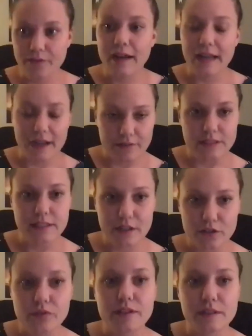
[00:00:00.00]
I have a
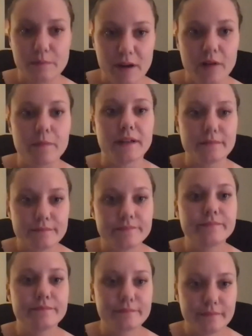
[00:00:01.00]
scheduled experiment.
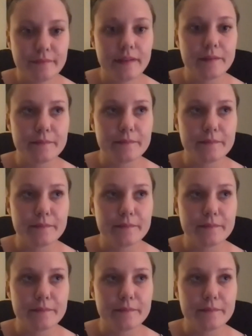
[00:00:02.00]
Yep.